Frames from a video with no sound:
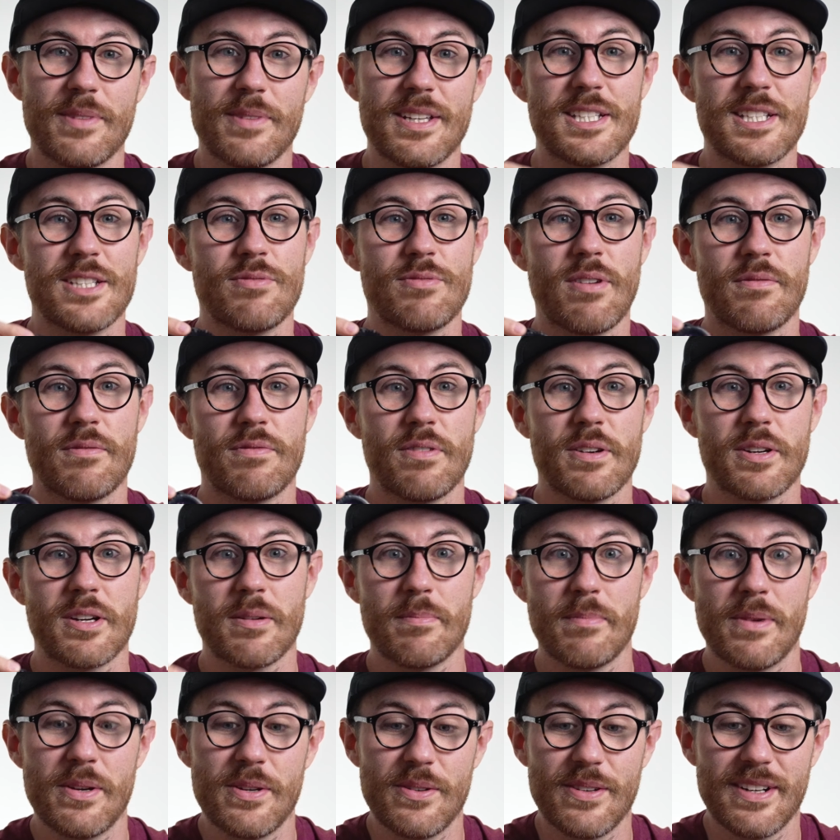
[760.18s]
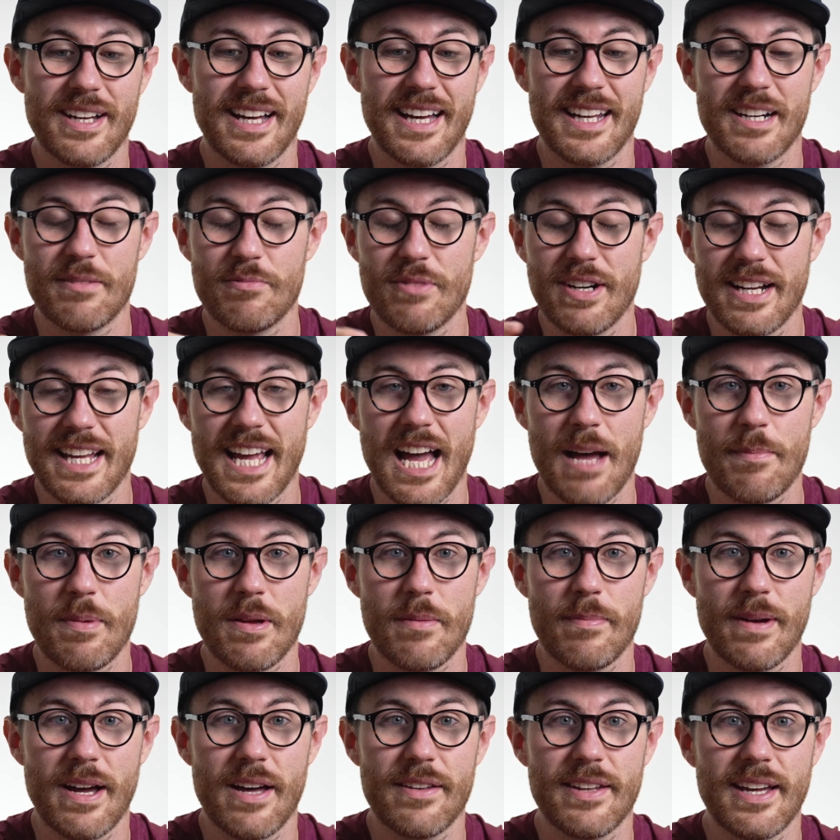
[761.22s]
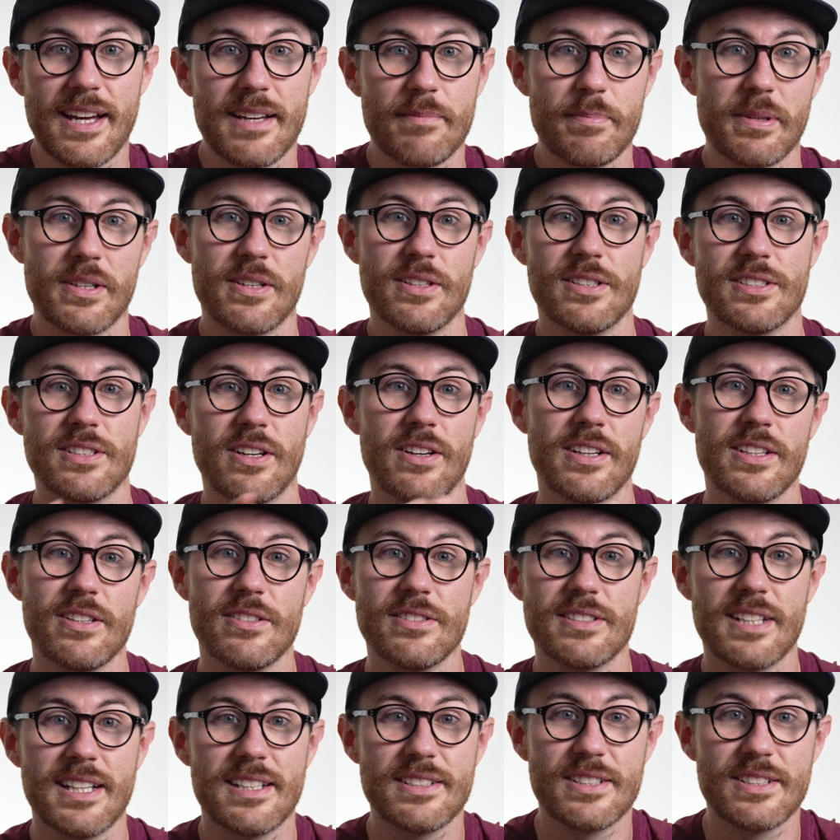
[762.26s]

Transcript: This is run through Komoot, and I'm really happy about that because I use that